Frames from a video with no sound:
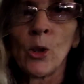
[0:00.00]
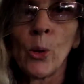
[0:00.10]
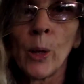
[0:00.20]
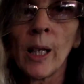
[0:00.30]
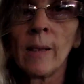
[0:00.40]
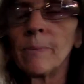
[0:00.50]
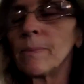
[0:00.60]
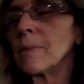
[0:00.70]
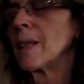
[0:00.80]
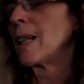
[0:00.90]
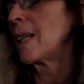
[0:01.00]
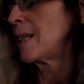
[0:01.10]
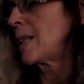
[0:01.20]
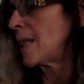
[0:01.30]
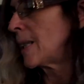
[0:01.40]
daughter
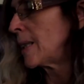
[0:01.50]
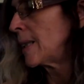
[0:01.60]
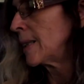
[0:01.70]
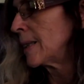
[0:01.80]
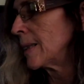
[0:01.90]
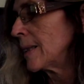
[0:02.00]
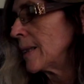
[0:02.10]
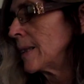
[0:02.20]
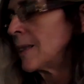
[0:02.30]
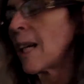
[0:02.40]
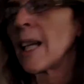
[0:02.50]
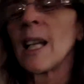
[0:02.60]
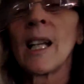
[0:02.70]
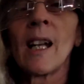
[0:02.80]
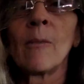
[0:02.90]
and
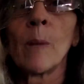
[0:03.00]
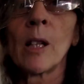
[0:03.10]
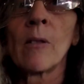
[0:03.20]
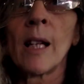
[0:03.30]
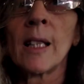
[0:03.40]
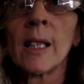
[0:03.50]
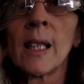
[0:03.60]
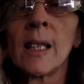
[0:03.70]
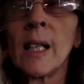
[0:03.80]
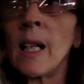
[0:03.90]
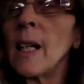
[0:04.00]
taking care of my grandson,